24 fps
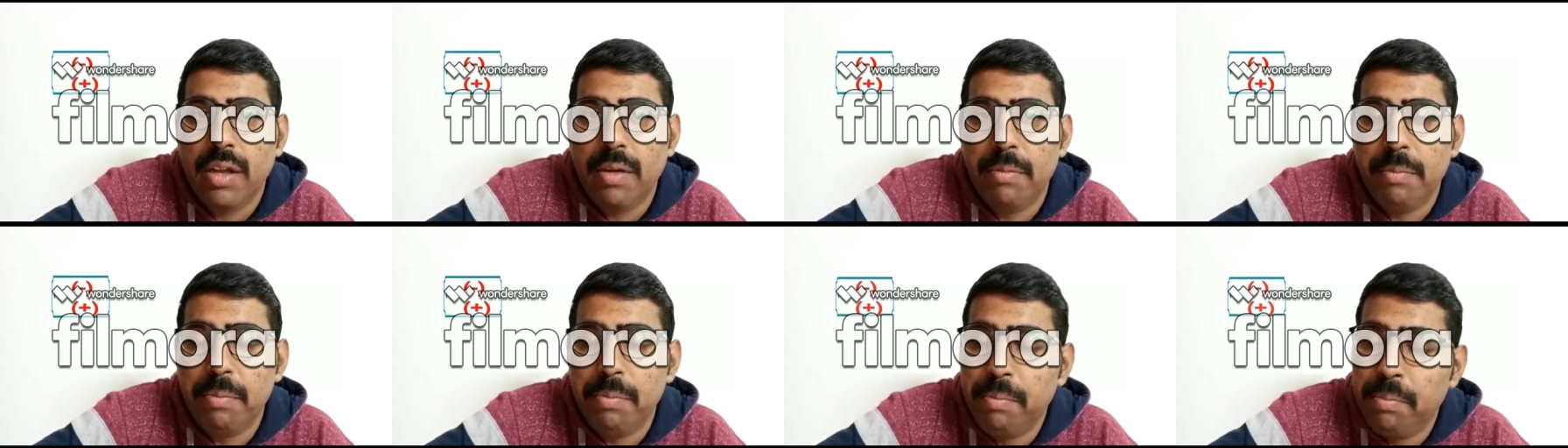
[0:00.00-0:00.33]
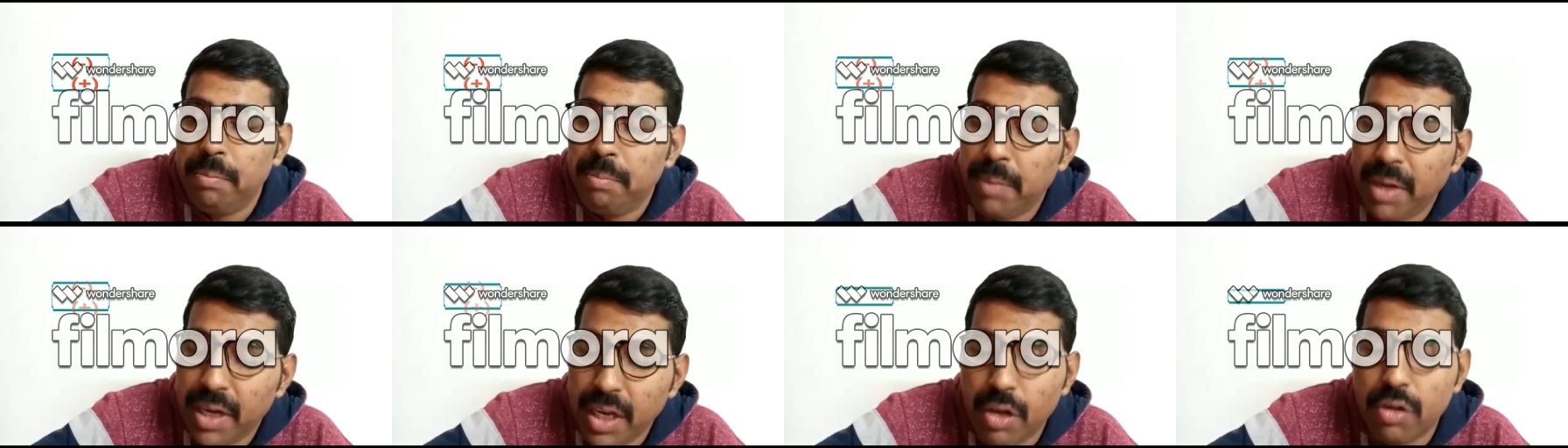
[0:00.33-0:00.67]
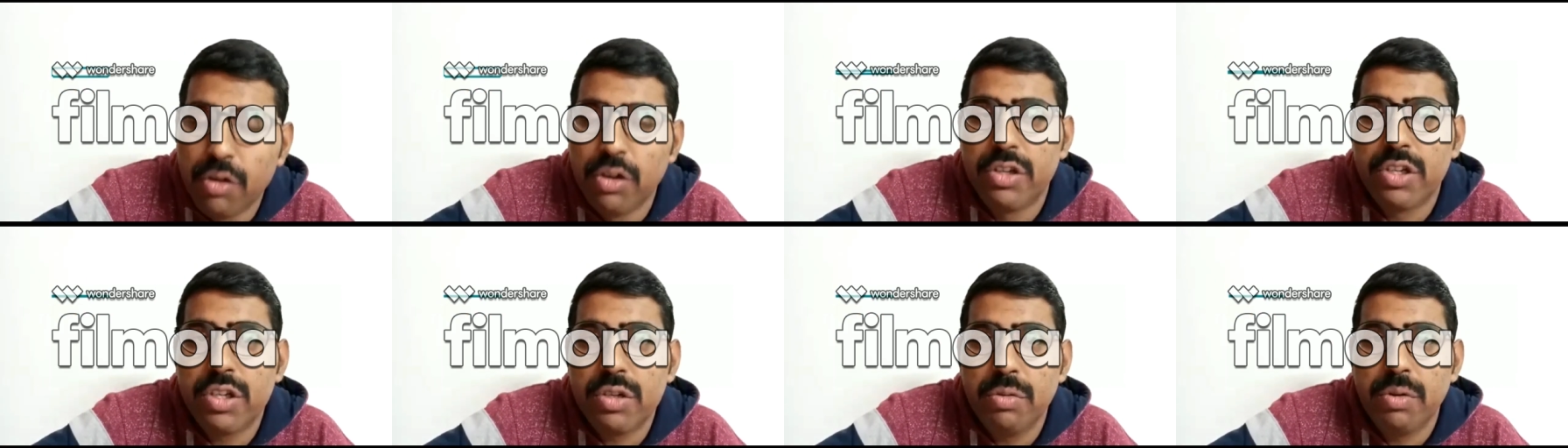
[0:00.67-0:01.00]
many
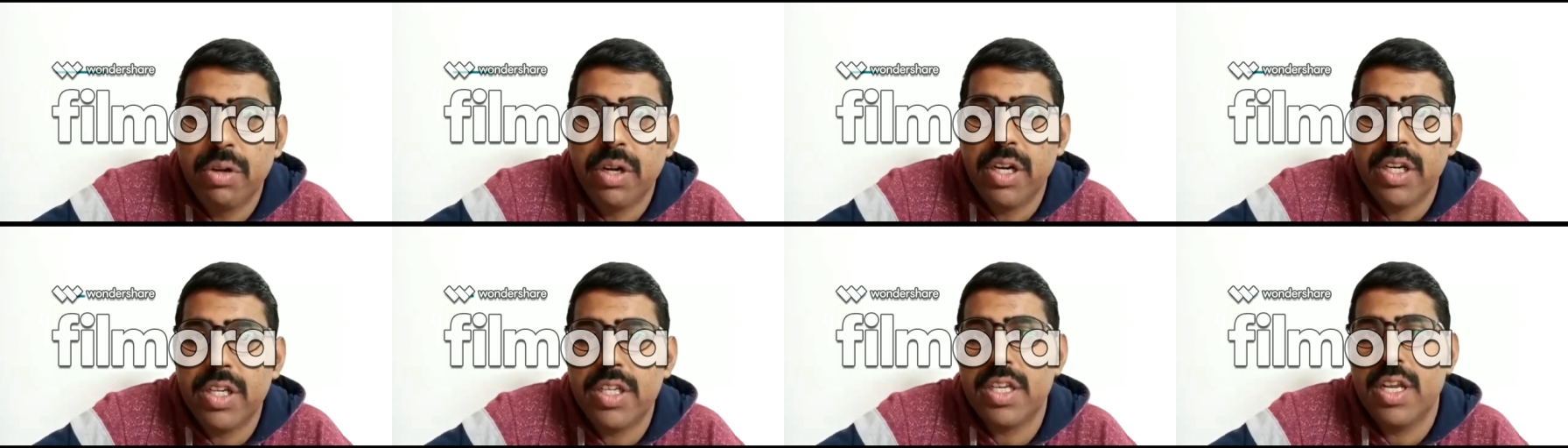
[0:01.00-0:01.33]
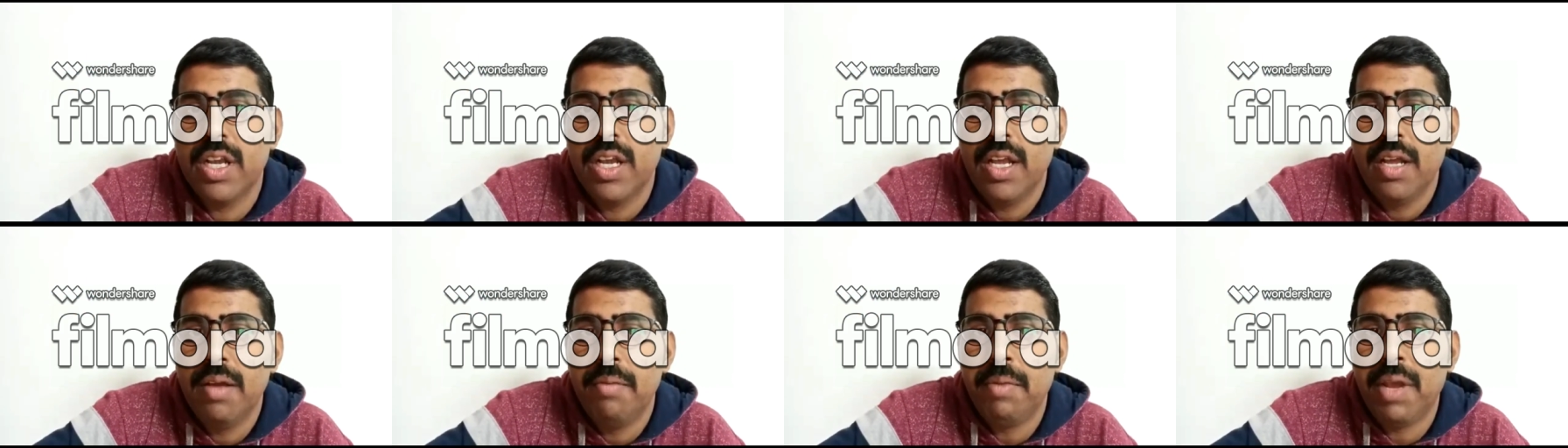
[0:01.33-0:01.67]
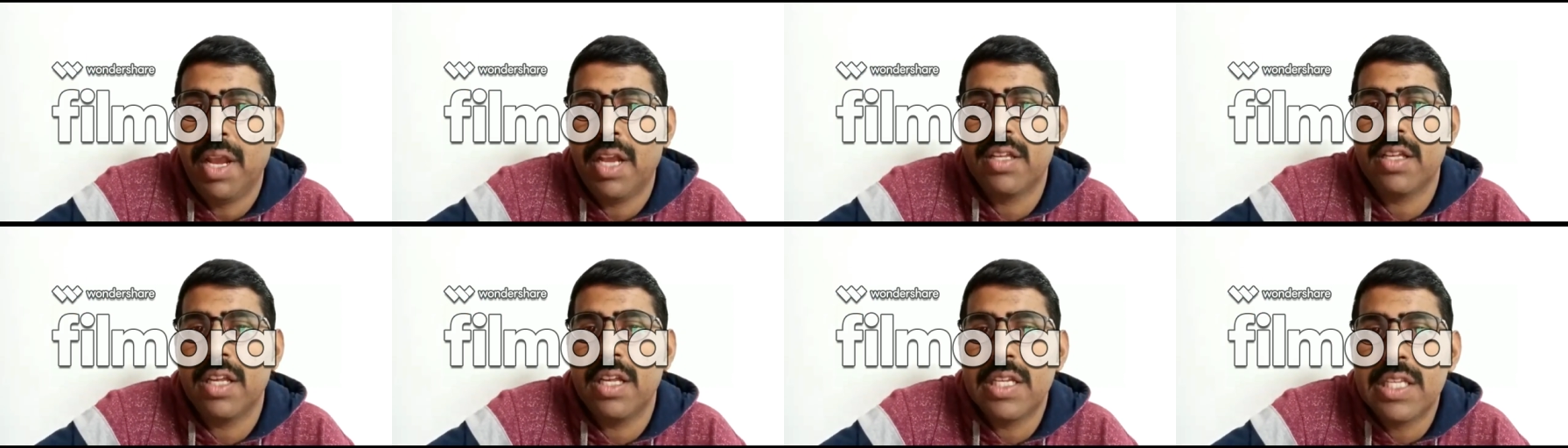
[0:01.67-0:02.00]
good students
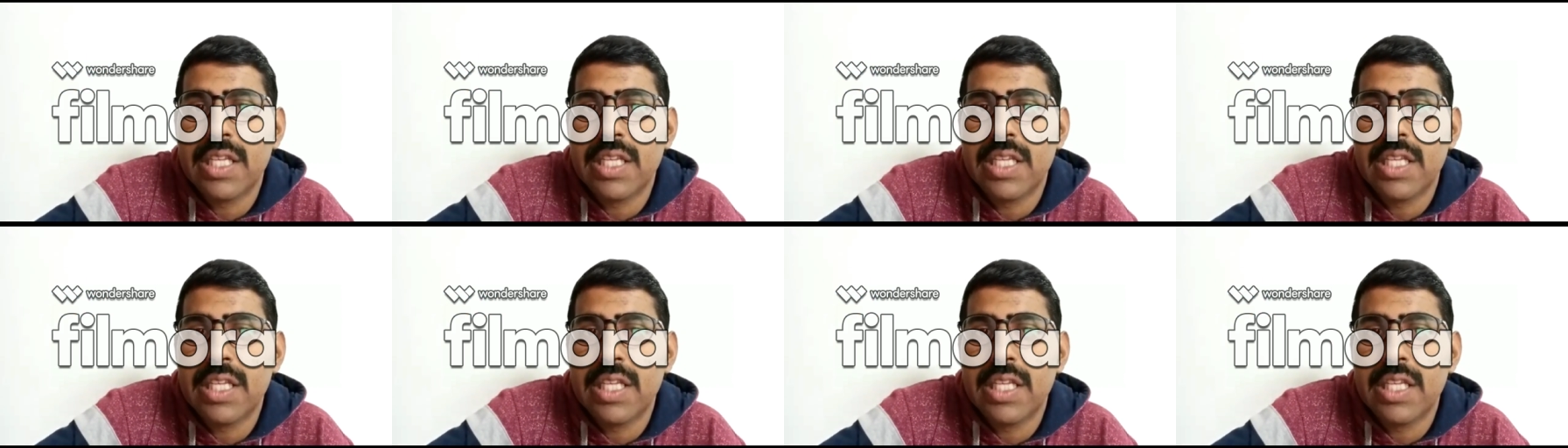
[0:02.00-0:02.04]
makes